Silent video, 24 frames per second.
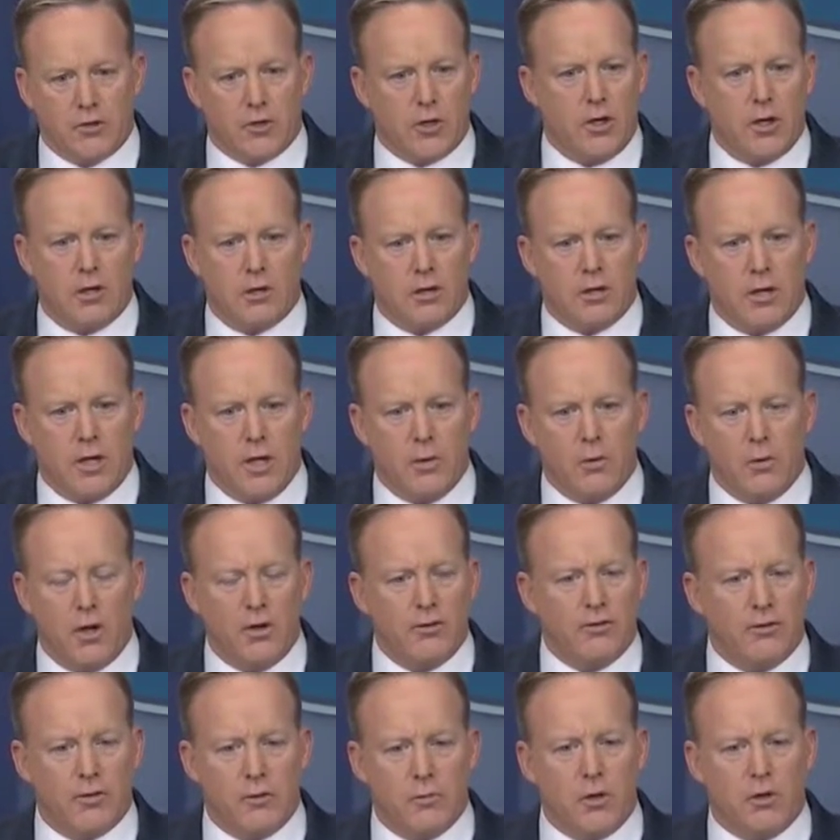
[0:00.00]
Sure. It
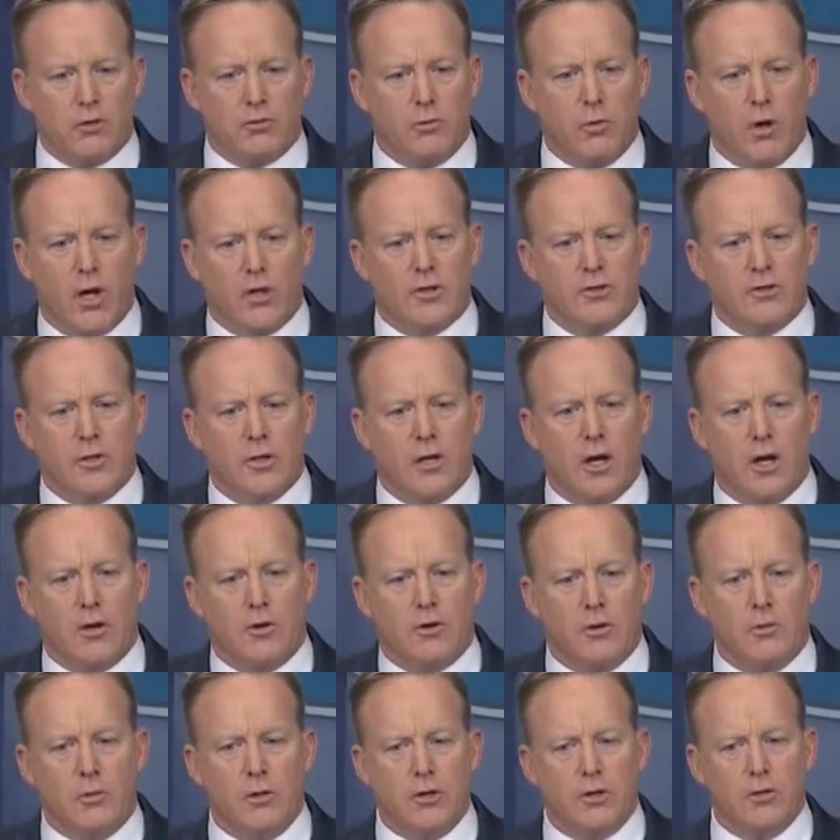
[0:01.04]
was the most watched
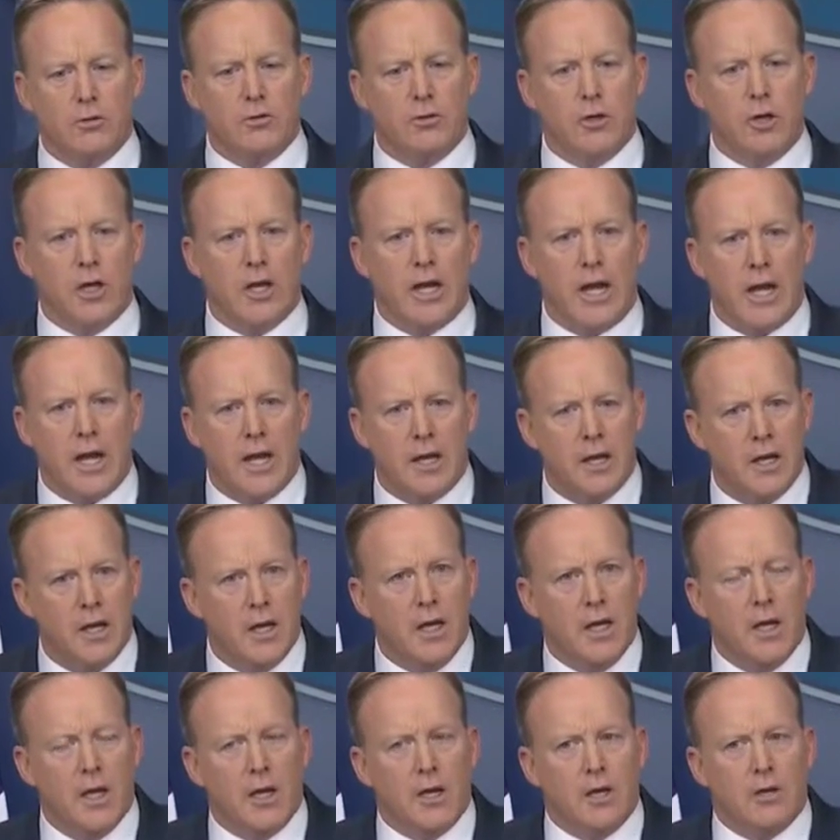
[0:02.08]
inaugural. When you look at
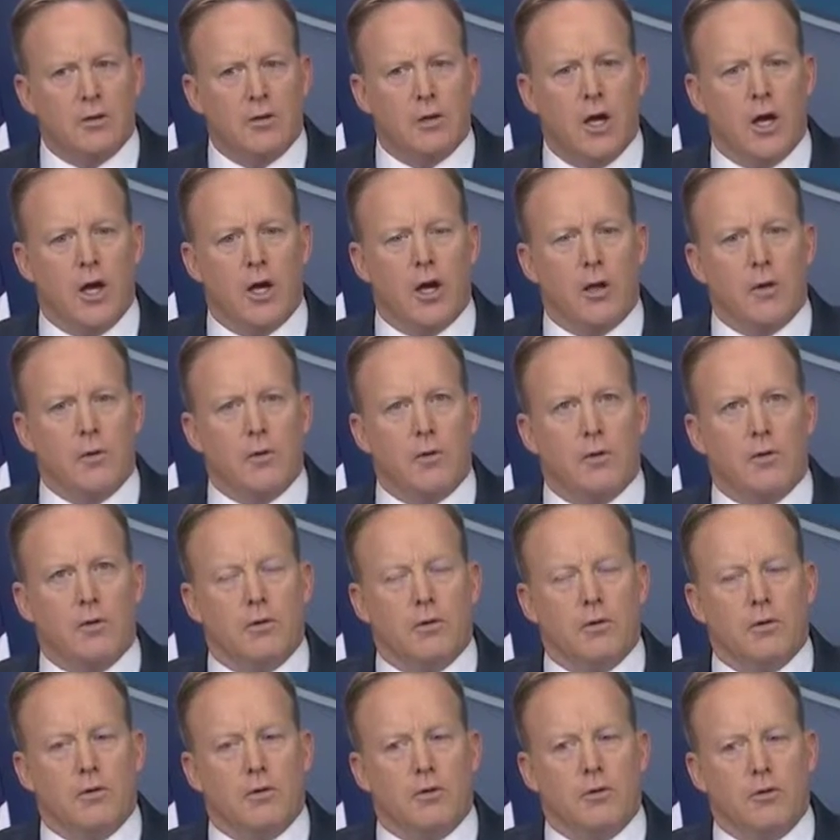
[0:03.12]

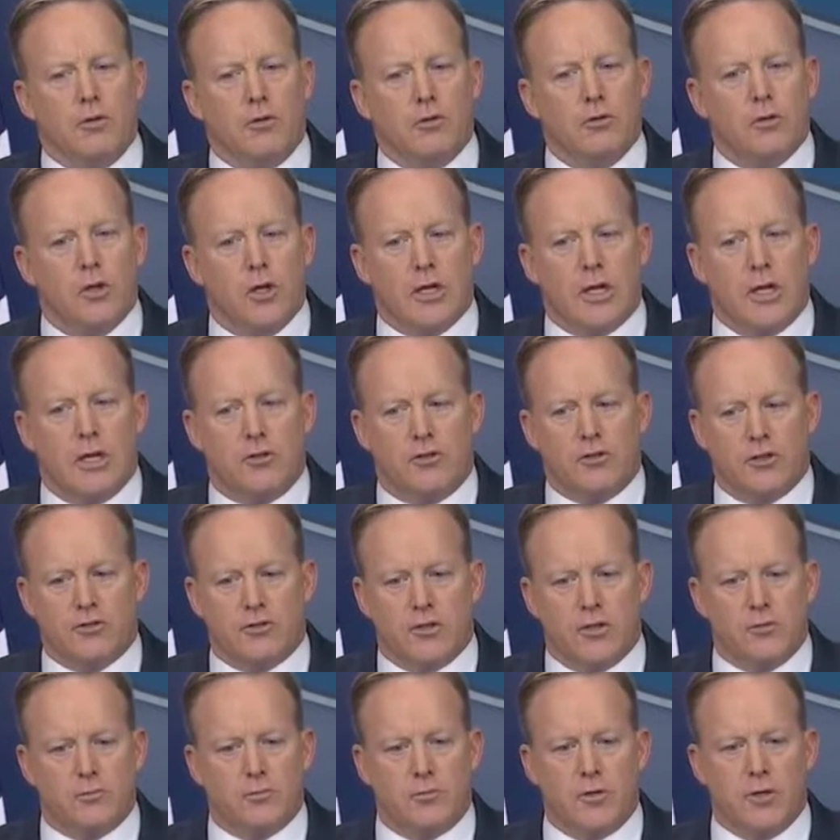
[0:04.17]
just
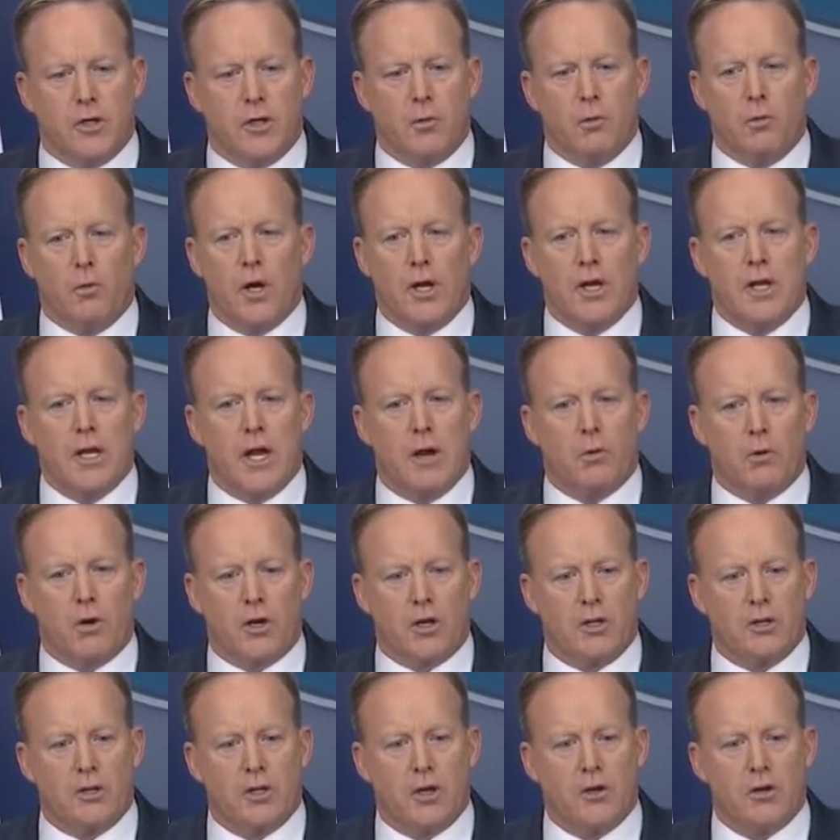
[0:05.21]
the one
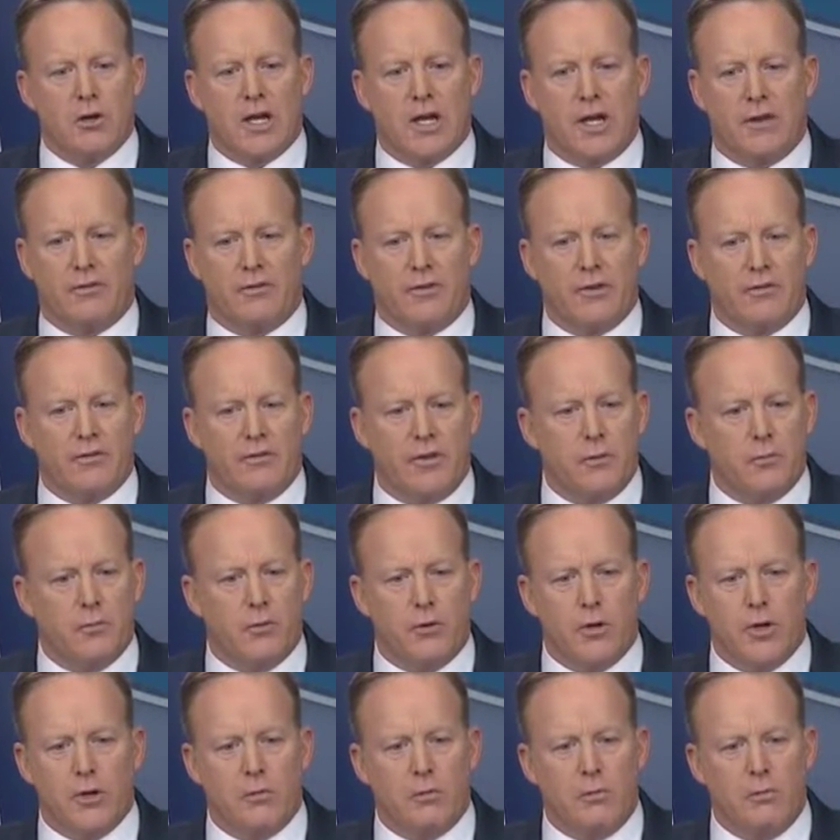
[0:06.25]
network alone got
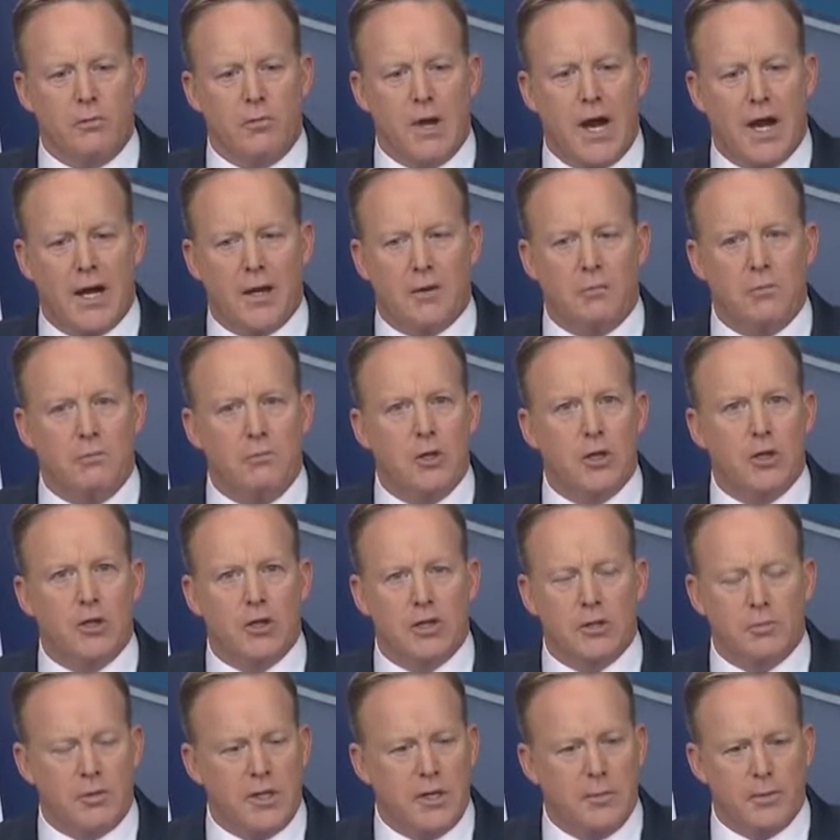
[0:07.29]
16.9
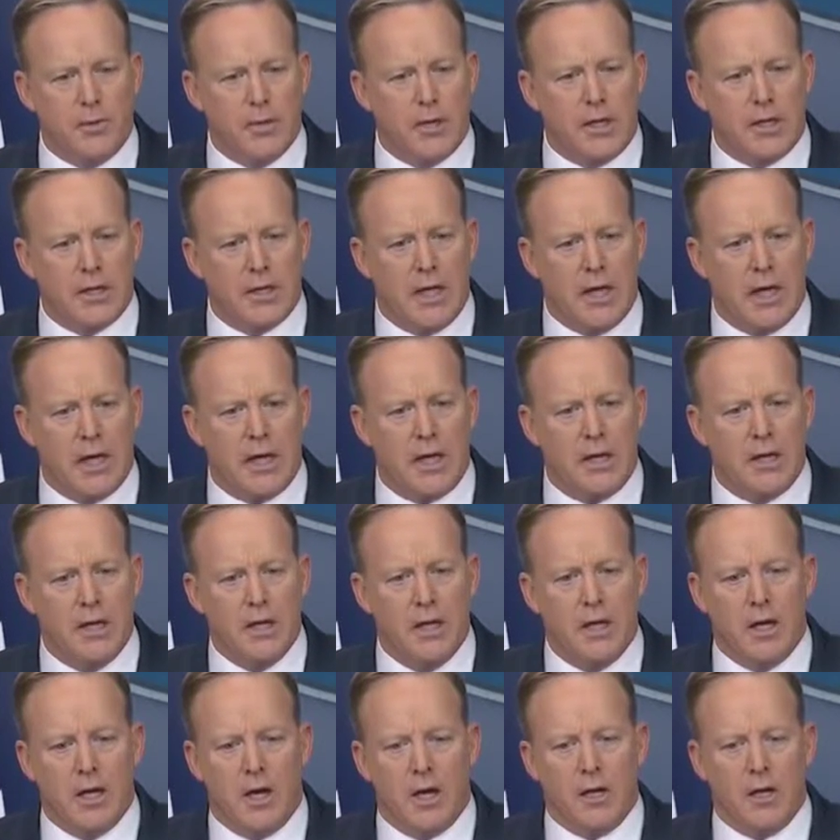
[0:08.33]
million people online.
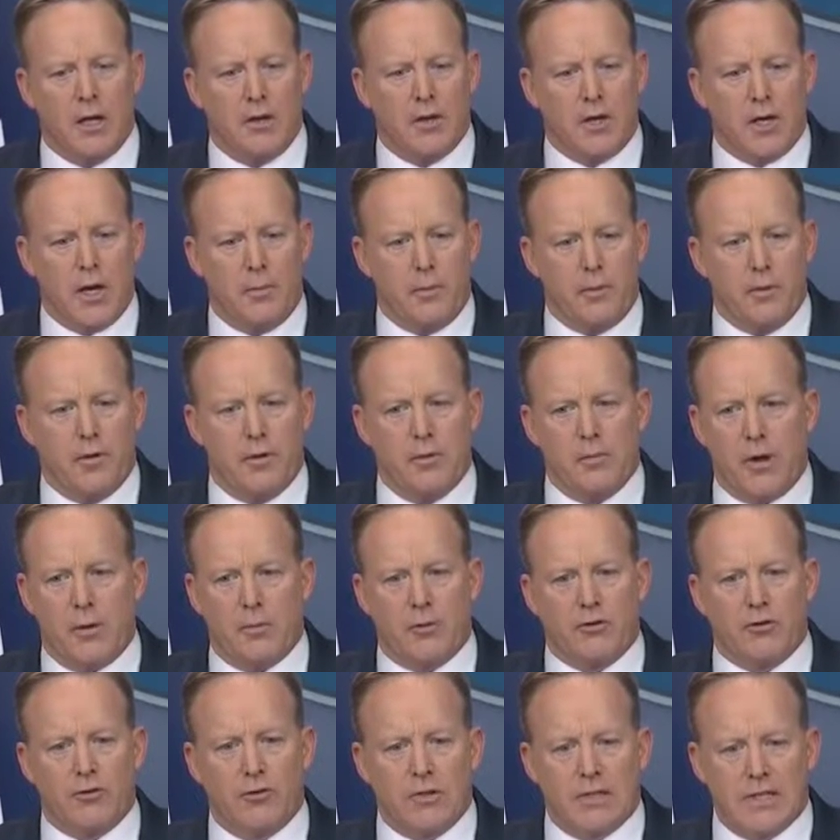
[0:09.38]
Another couple of the
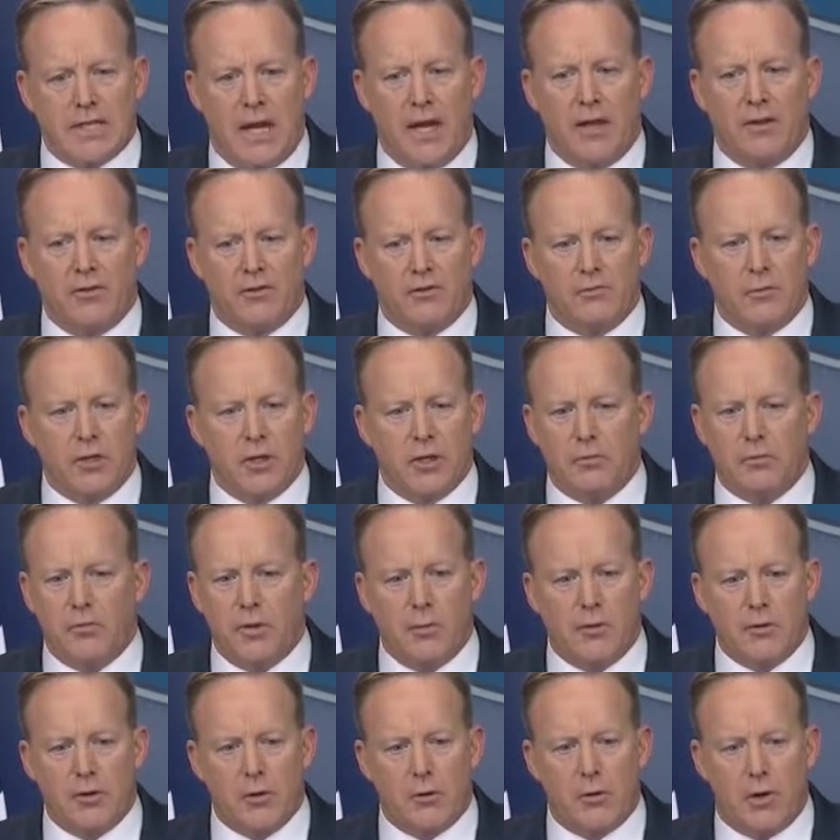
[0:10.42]
networks, there were tens of million
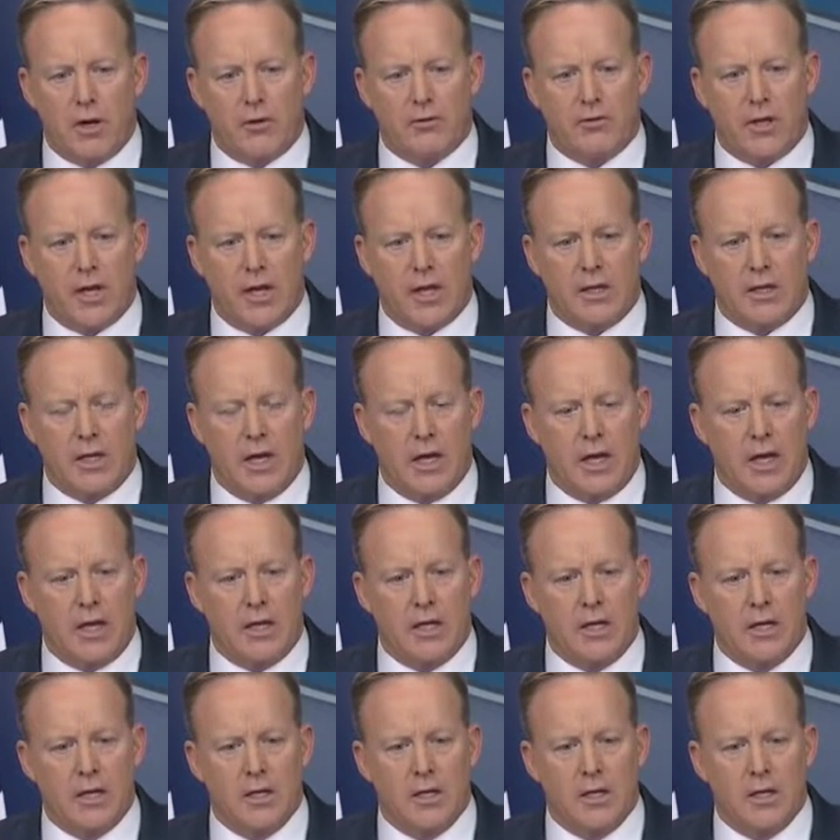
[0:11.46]
people that watched that online.